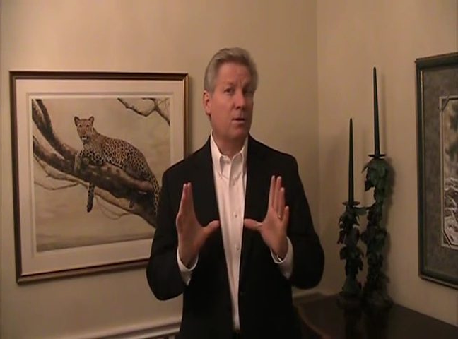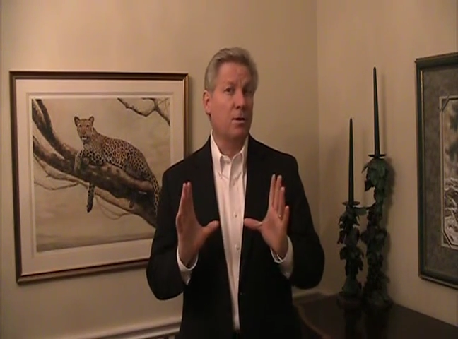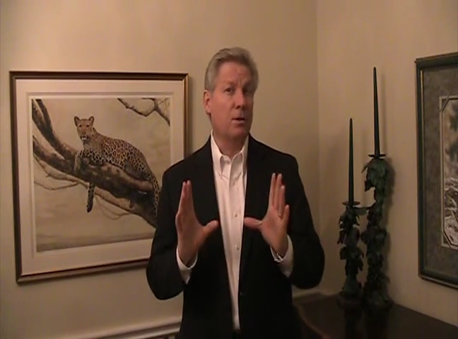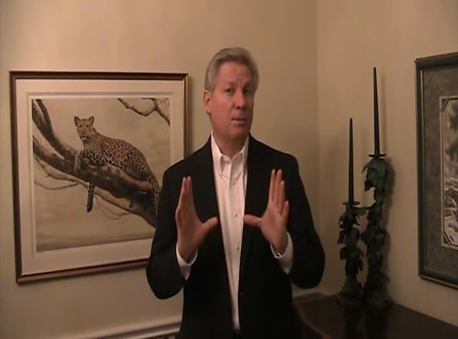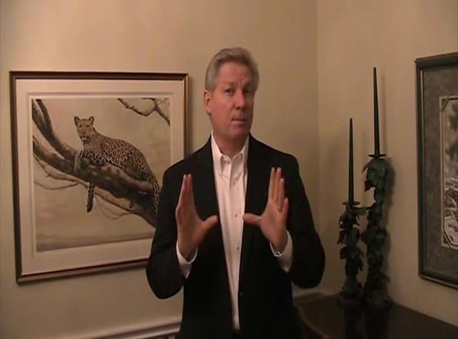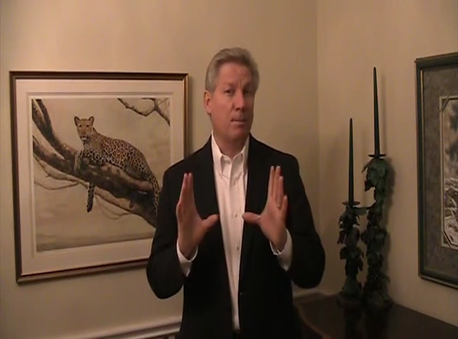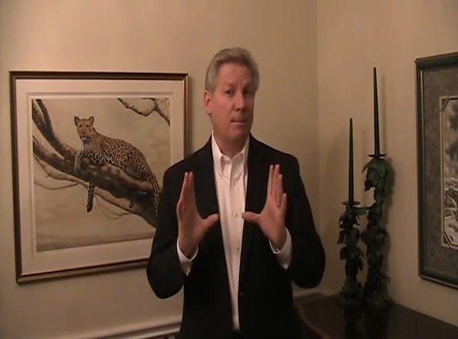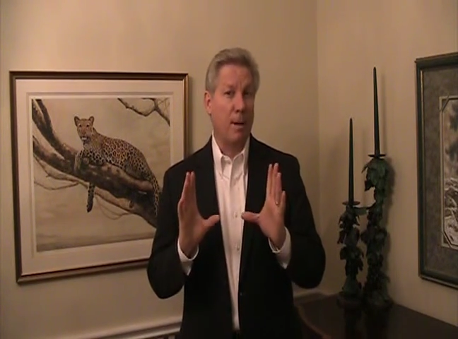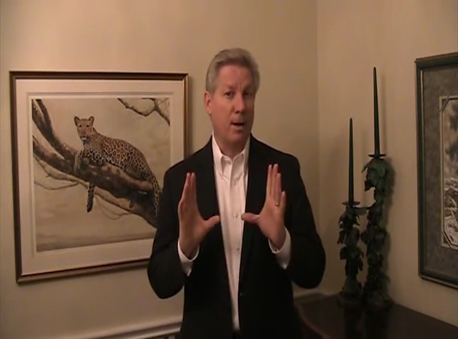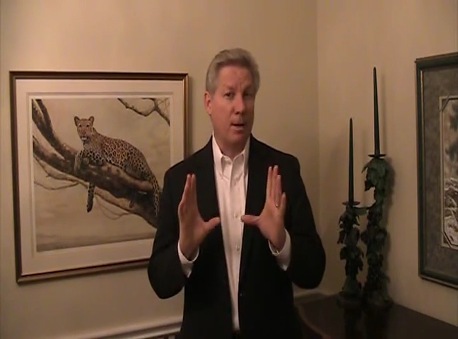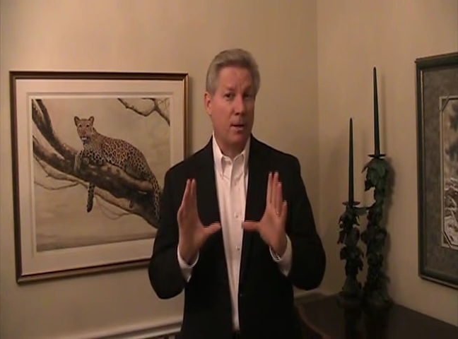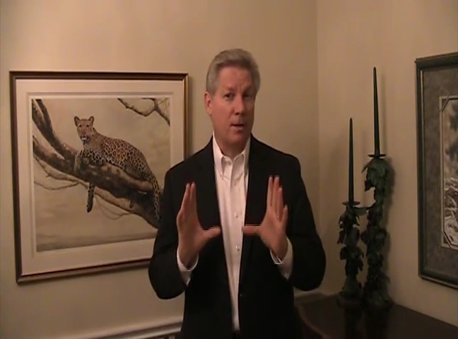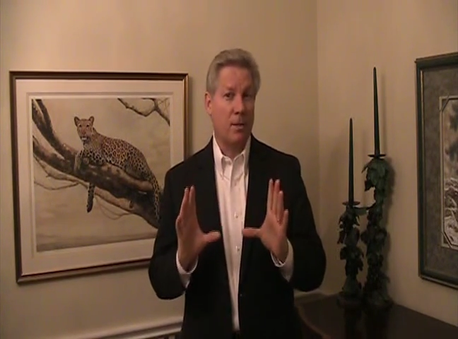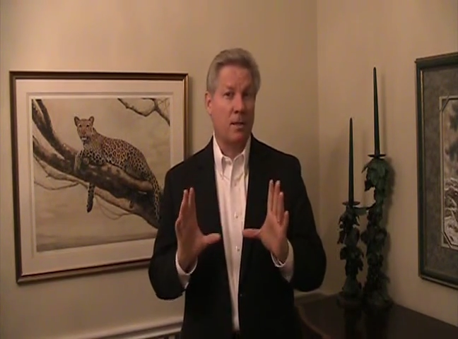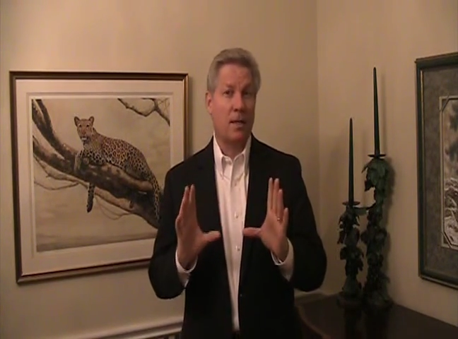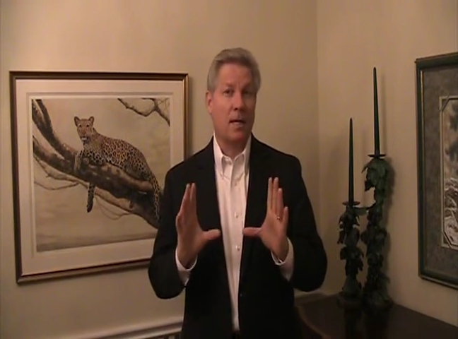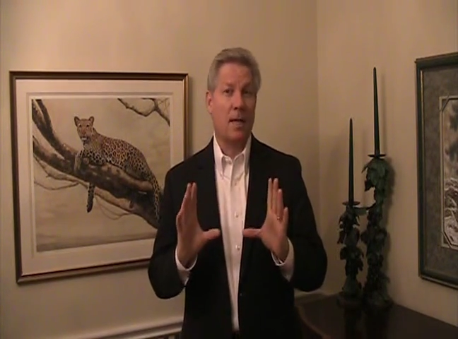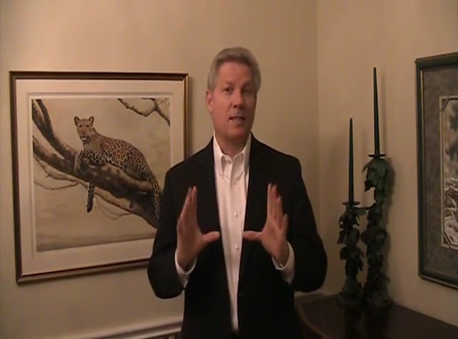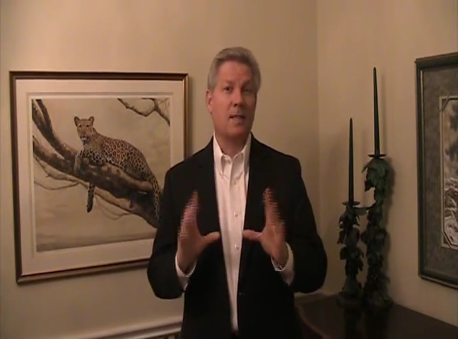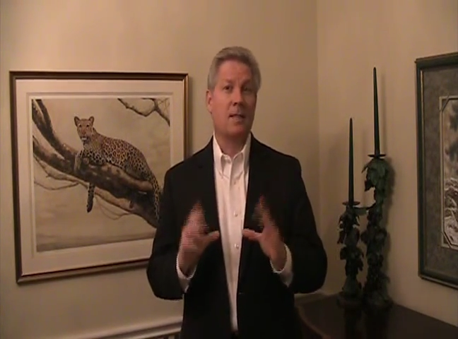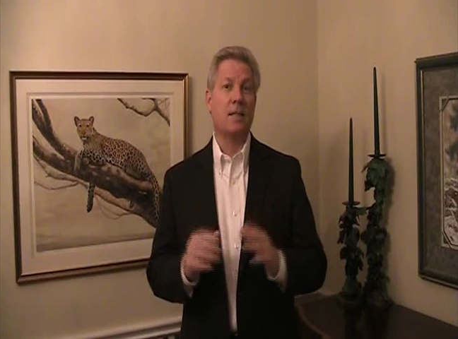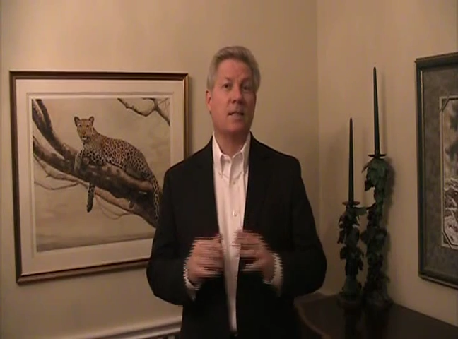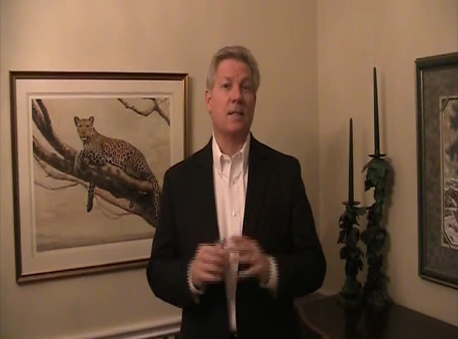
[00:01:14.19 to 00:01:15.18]
to the marriage
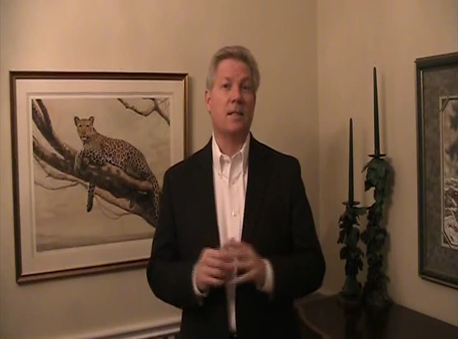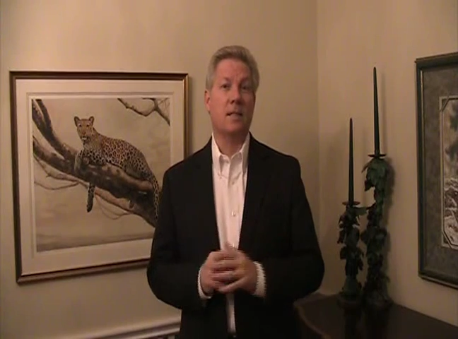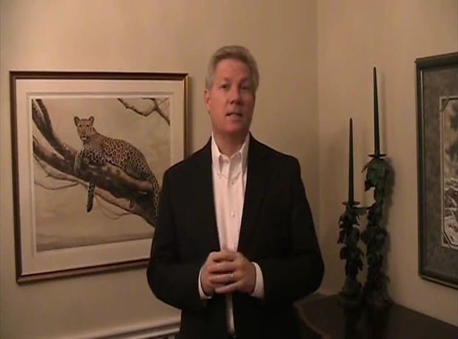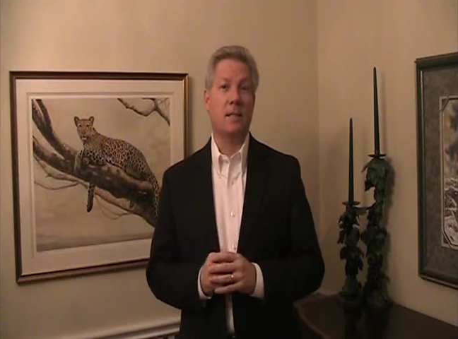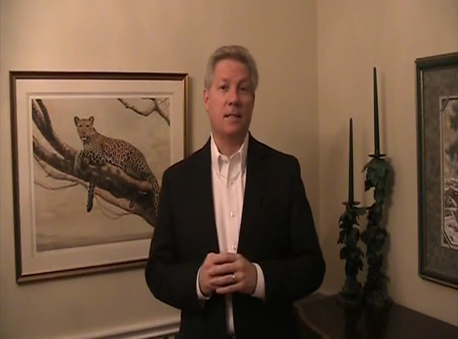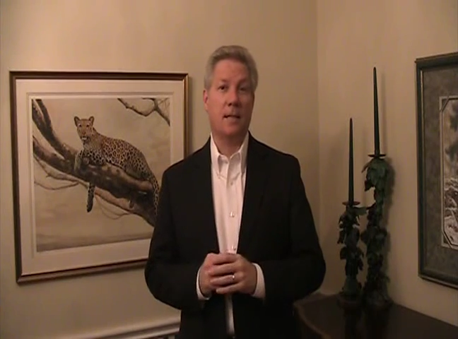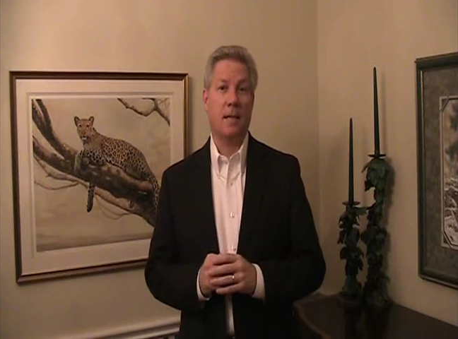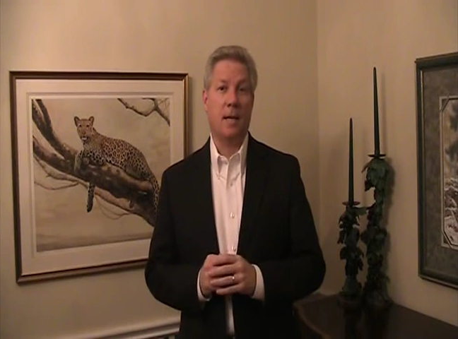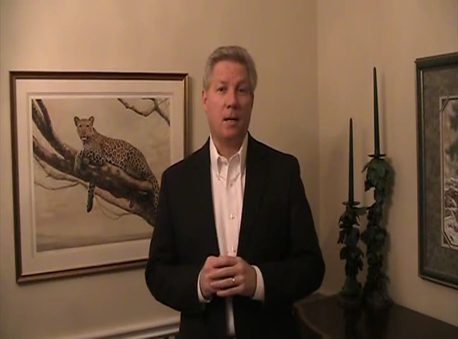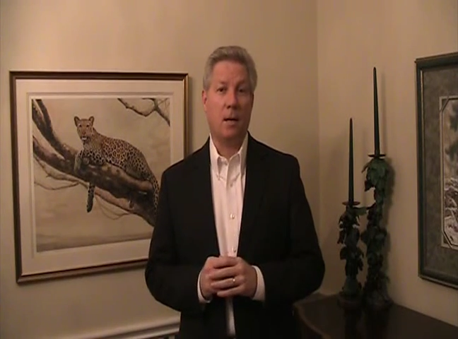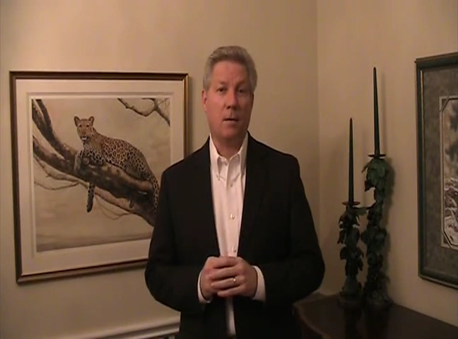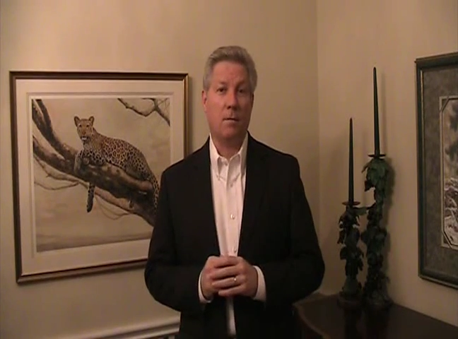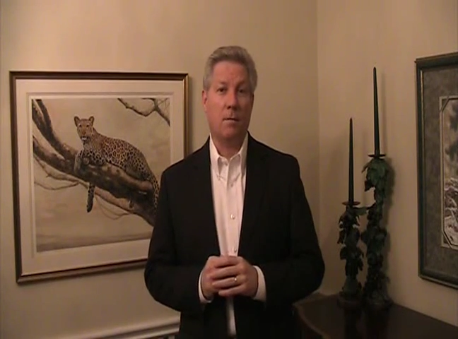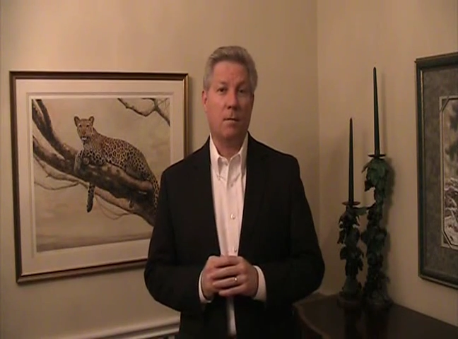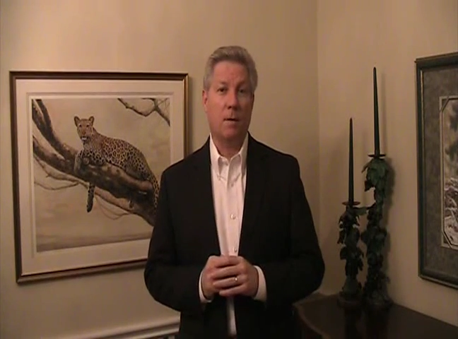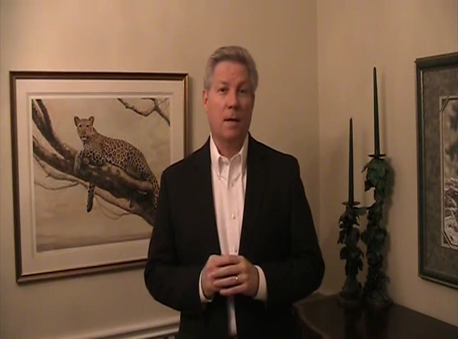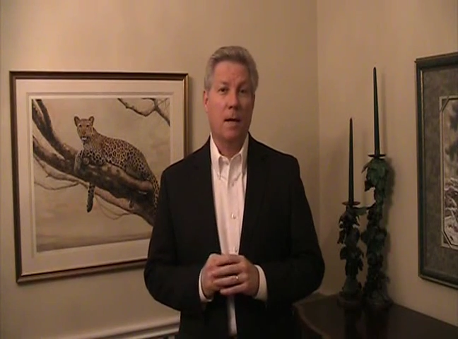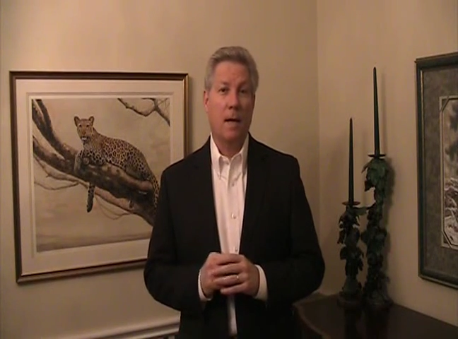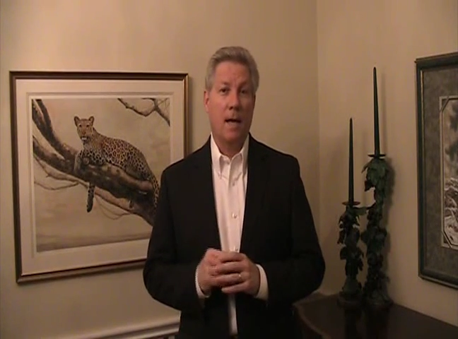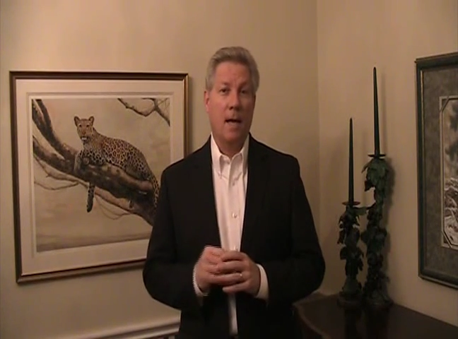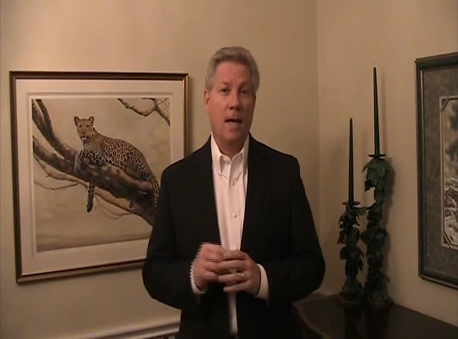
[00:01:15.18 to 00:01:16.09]
license itself,